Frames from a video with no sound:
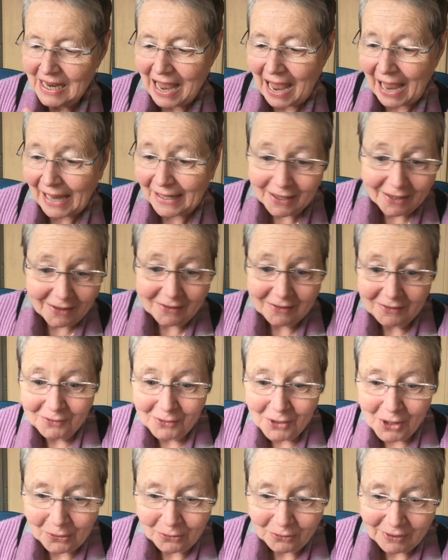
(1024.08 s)
and get
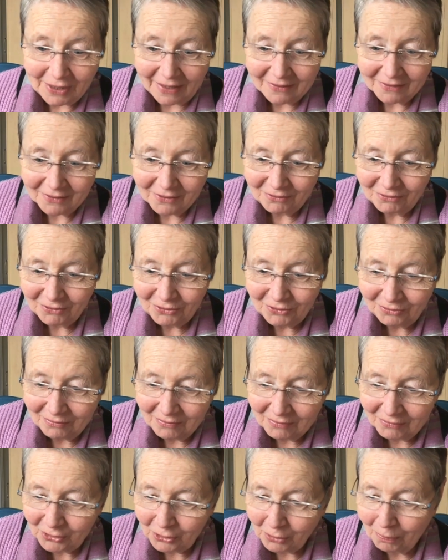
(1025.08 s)

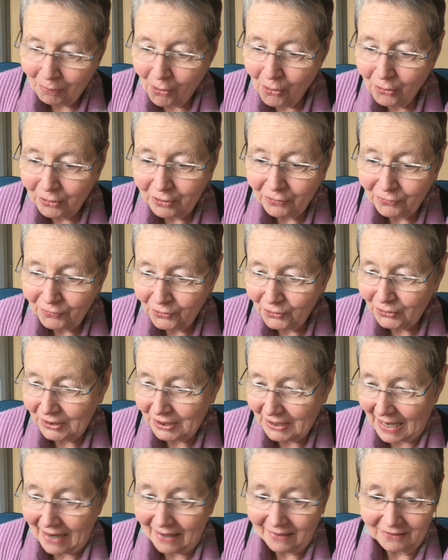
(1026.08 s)
support if you
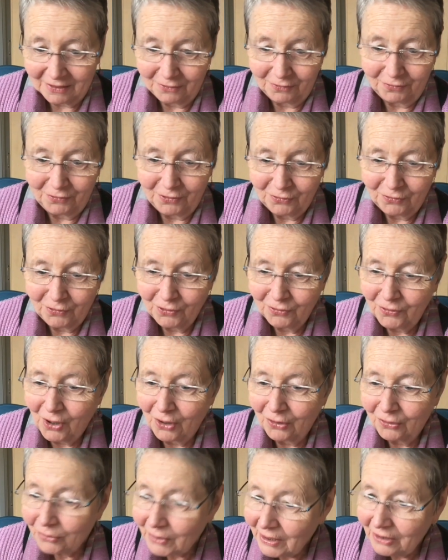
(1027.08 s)
can, if you've
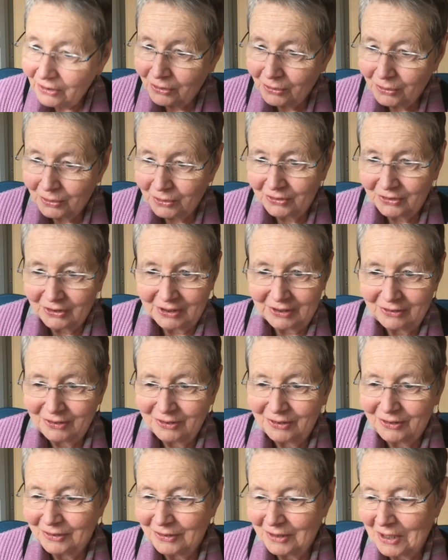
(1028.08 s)
got
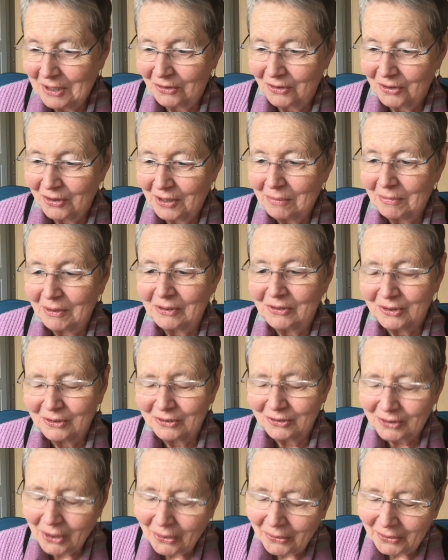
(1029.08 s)
resources, treatments and
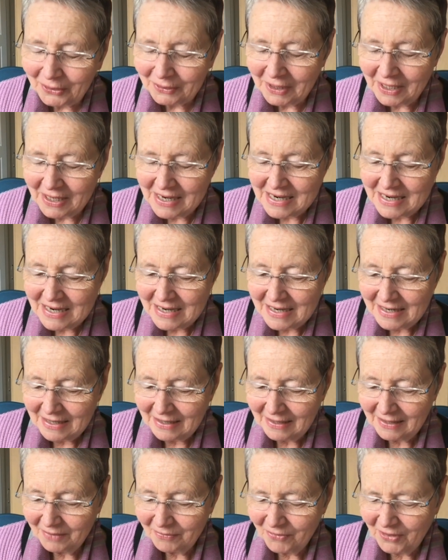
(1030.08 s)
so on.
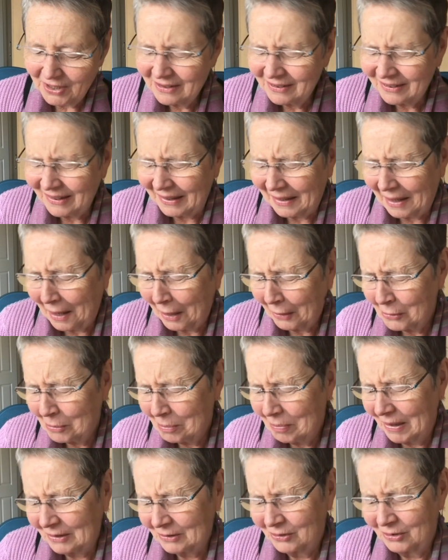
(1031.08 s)
Things like
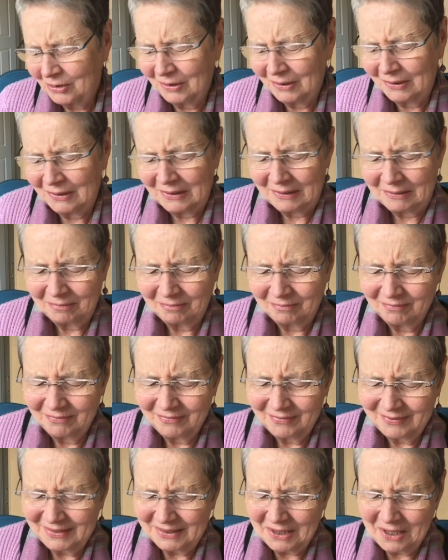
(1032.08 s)
acupuncture and,
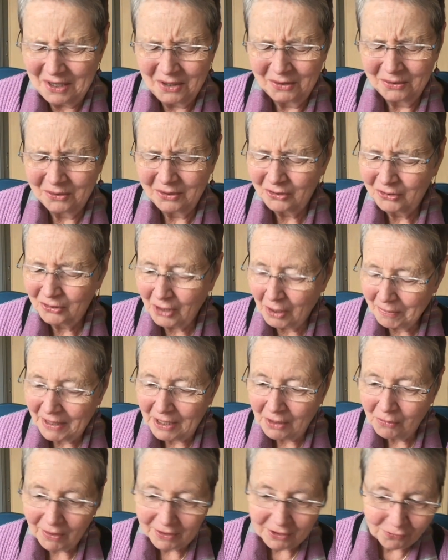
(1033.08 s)
there's so
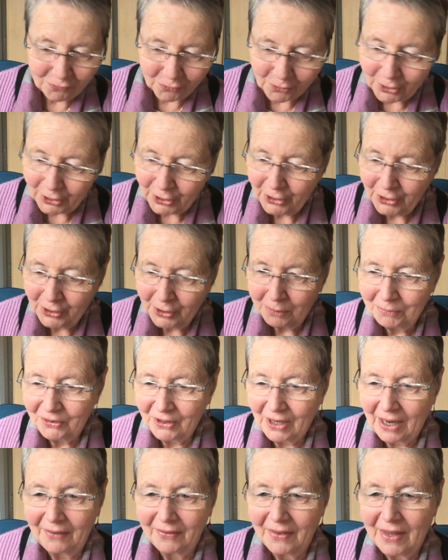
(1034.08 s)
many wonderful herbs
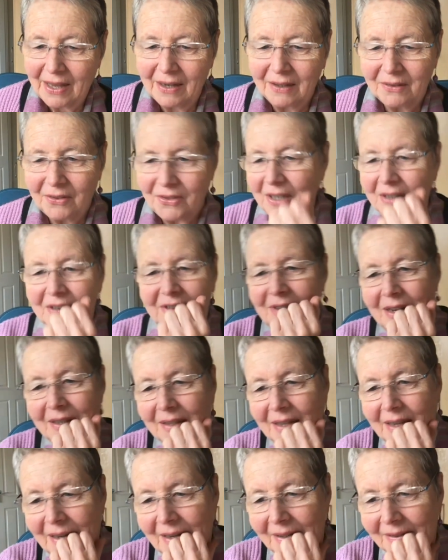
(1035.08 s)
out there and things like
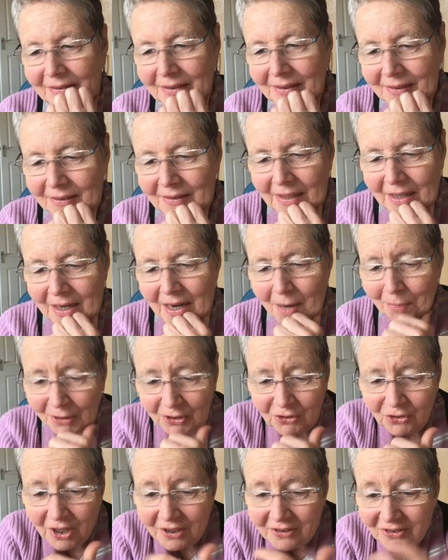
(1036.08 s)
that.
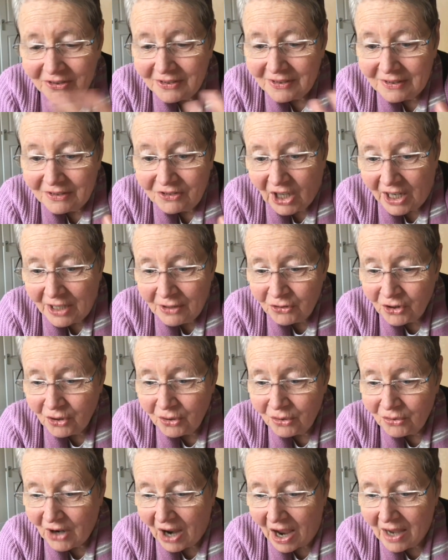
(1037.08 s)
But just changing
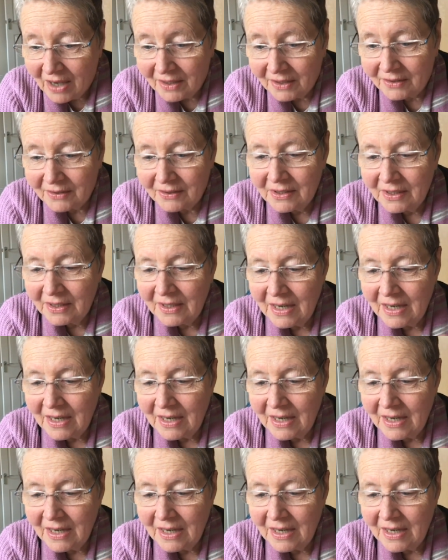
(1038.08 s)
your diet